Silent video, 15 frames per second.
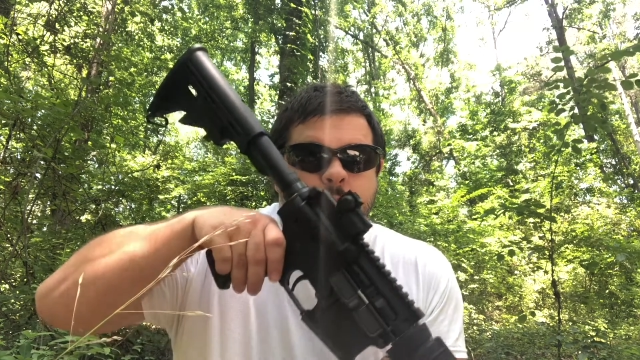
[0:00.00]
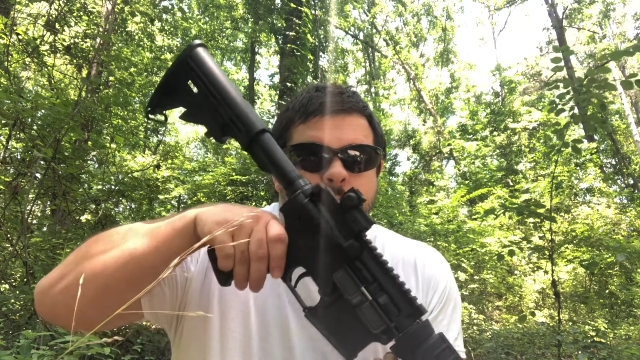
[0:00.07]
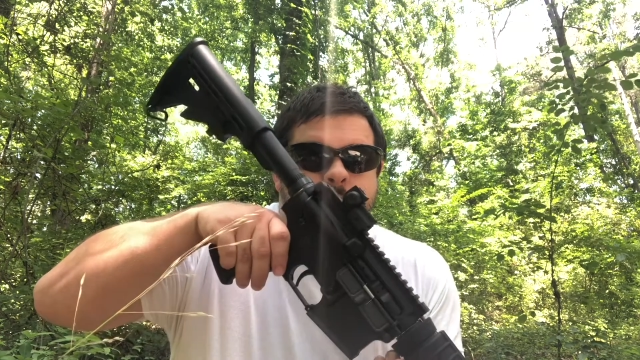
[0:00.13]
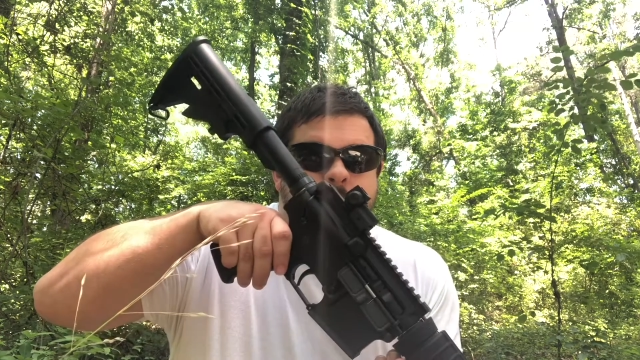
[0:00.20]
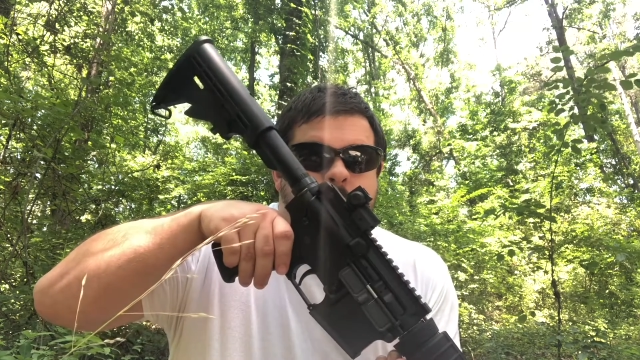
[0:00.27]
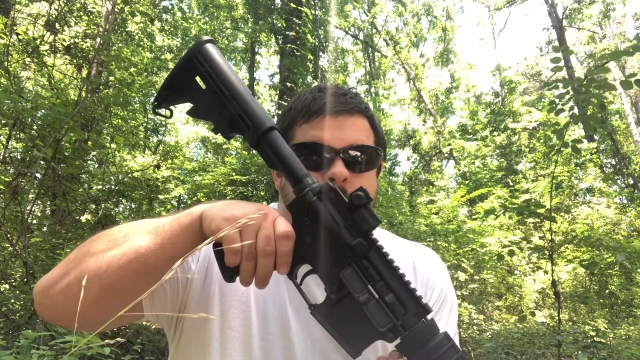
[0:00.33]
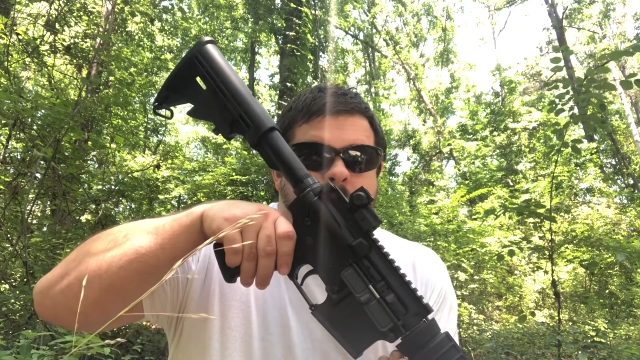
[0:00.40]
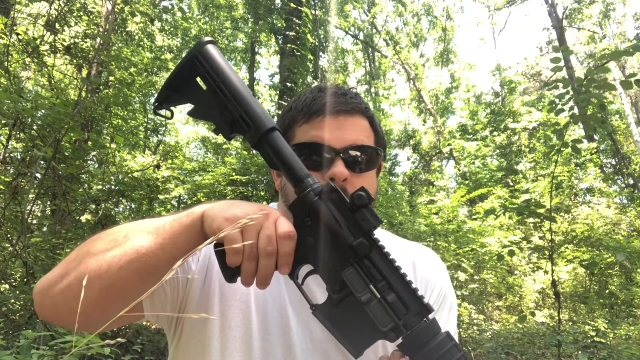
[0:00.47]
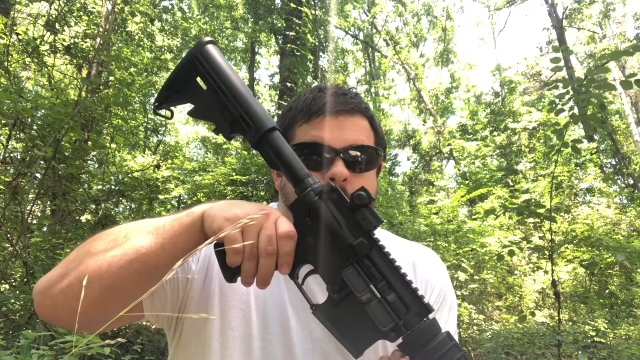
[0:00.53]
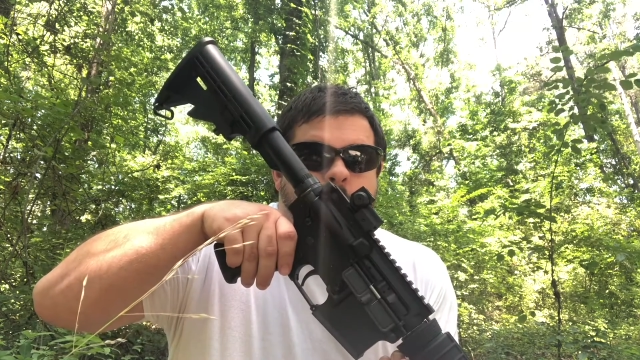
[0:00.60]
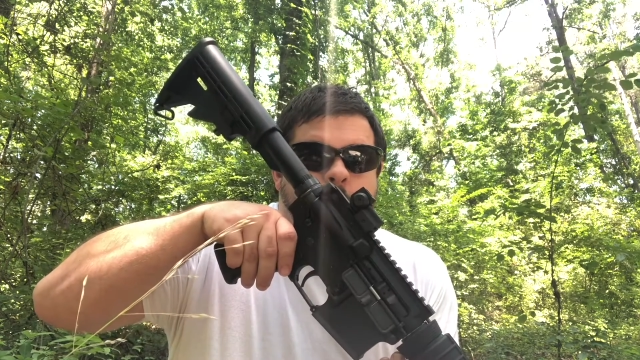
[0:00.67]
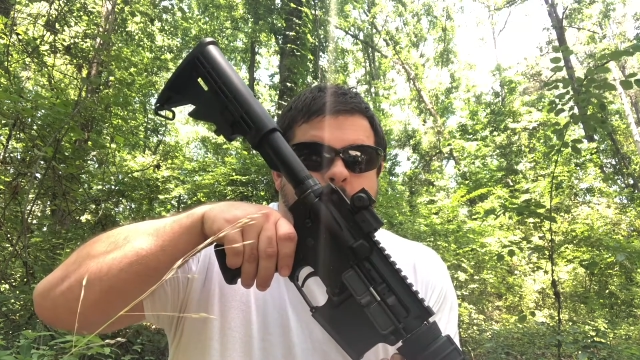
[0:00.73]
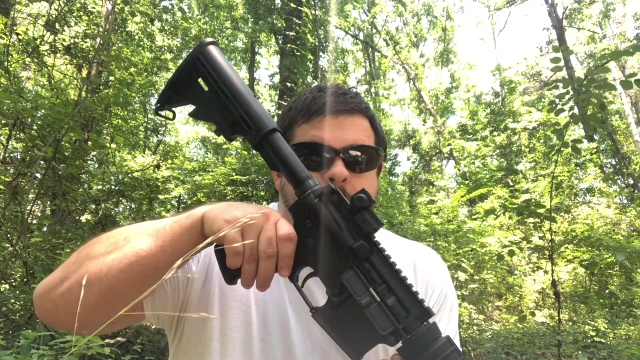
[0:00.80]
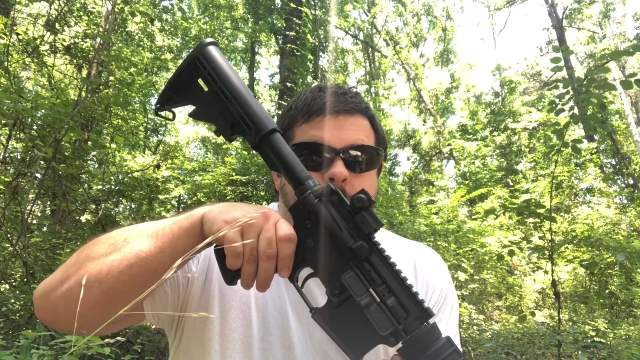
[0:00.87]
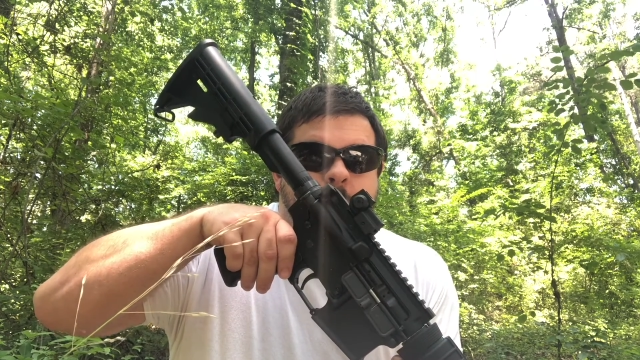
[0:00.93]
with your finger
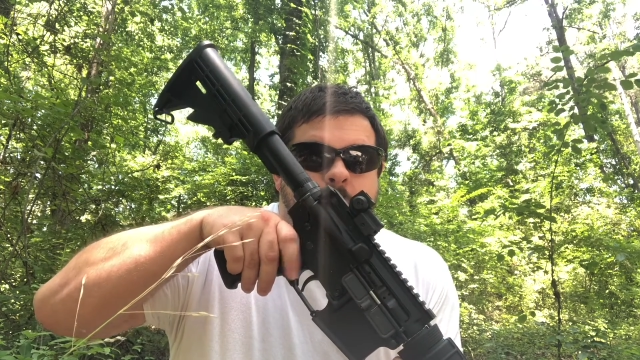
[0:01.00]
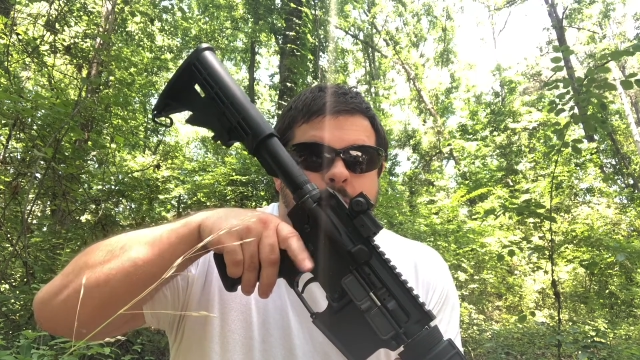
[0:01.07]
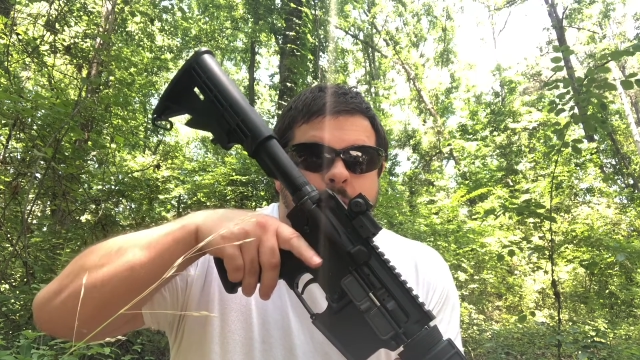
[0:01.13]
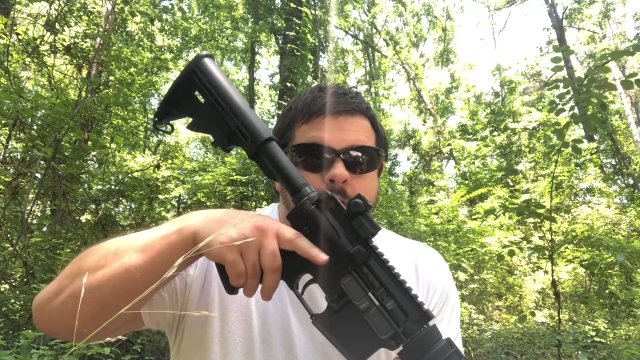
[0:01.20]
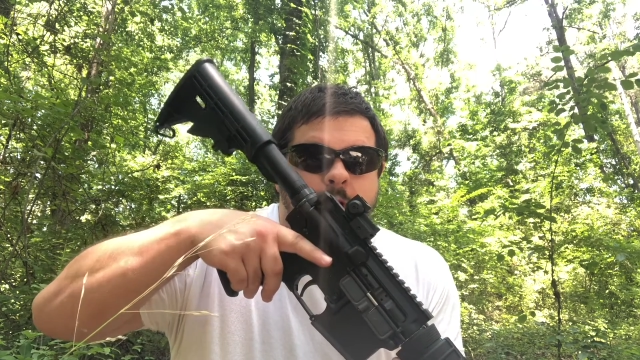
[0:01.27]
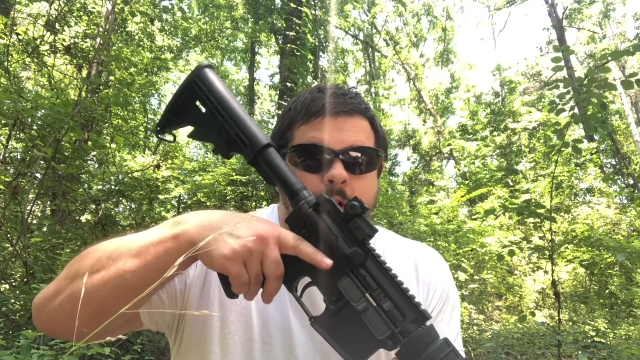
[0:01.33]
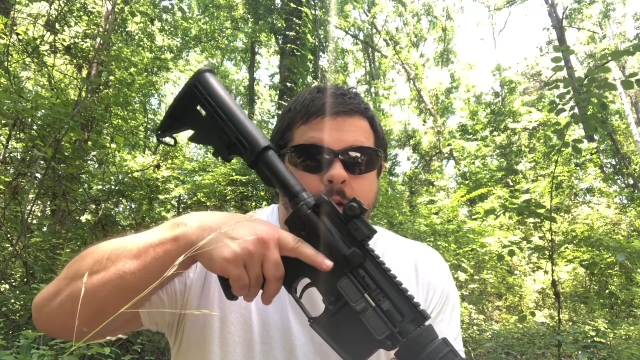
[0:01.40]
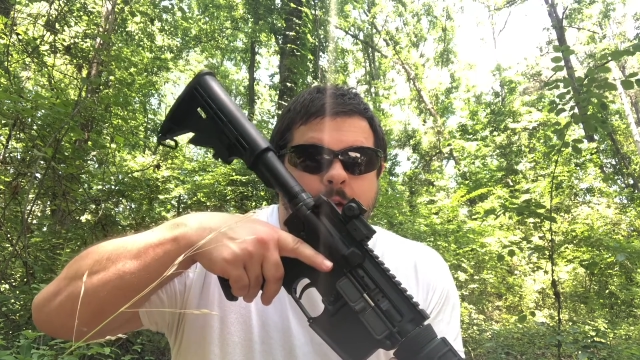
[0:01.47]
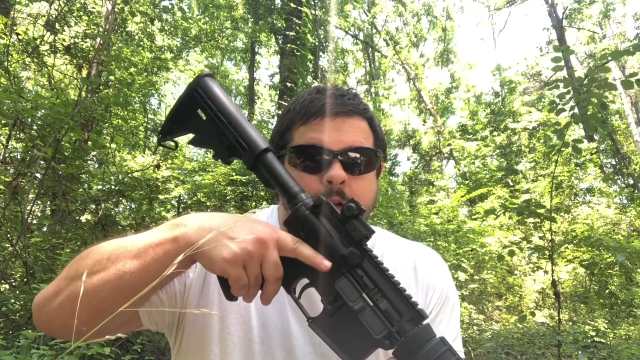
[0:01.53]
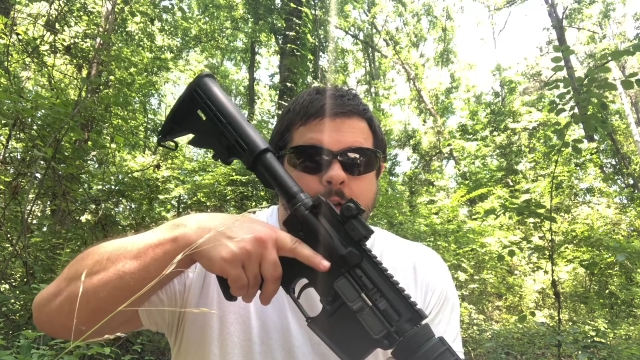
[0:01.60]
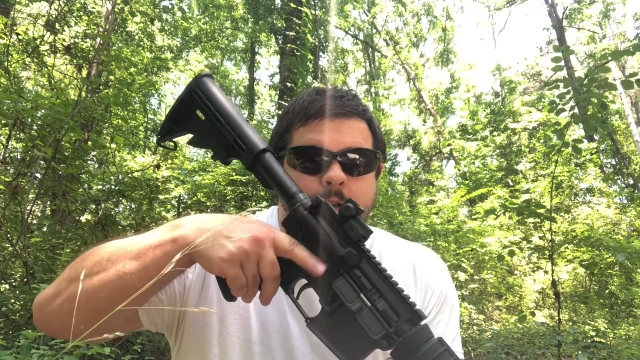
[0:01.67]
away from the trigger.